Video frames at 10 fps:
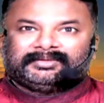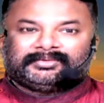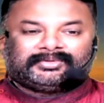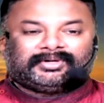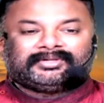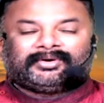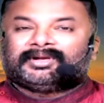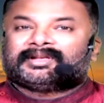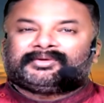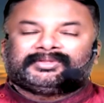you've gone
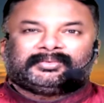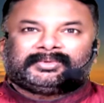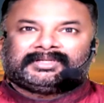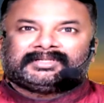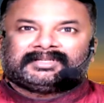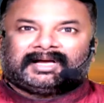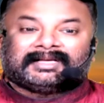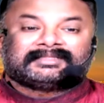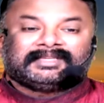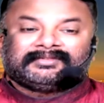all around the world
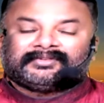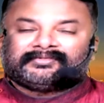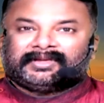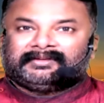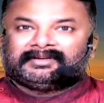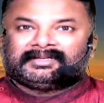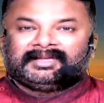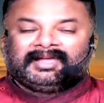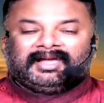asking for favor,